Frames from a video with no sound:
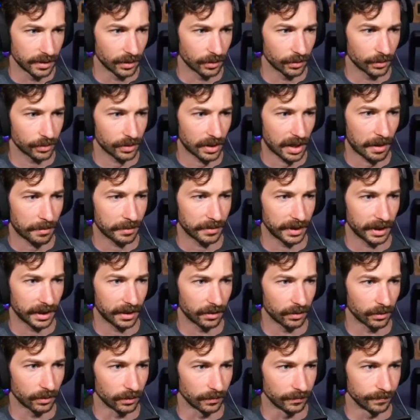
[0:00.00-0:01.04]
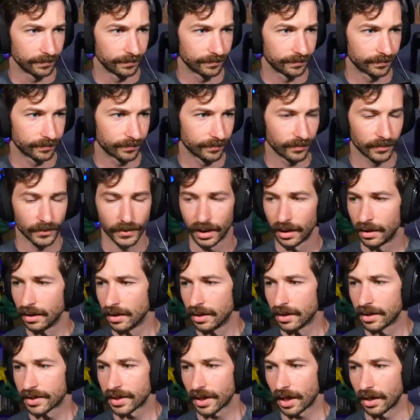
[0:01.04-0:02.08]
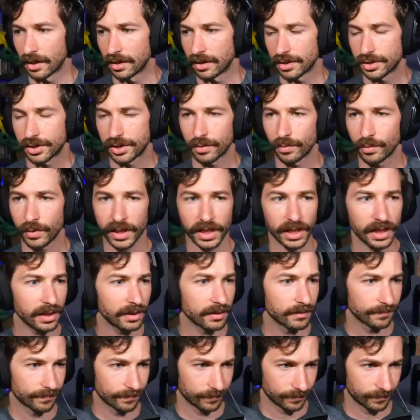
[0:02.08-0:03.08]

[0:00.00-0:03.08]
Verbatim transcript: Don't drop in that hole. hole. Sorry, should we?